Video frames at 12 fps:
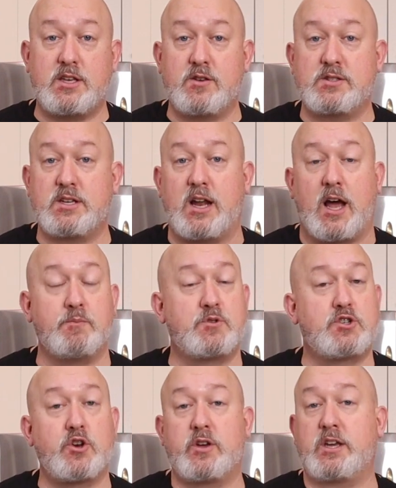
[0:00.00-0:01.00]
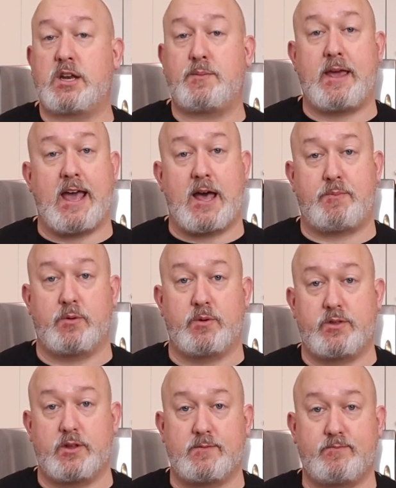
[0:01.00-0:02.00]
to use it, I'm sure you're gonna be happy
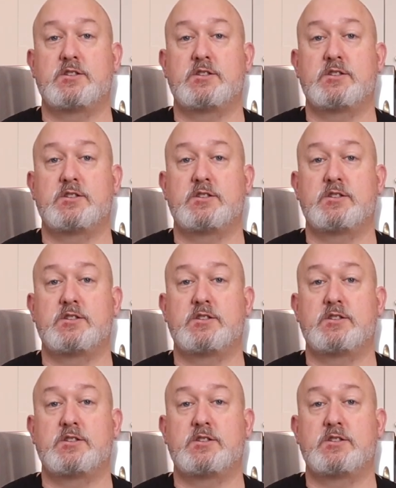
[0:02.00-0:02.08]
with it.